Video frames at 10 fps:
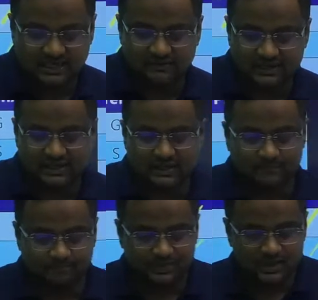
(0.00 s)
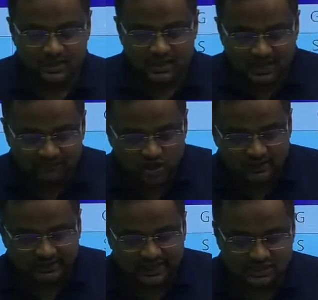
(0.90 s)
welcome. Have you got
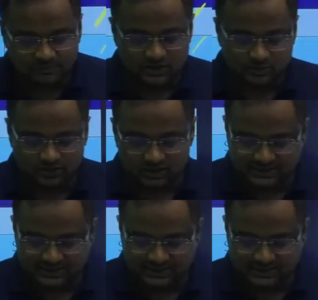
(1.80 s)
it, guys? Please put a heart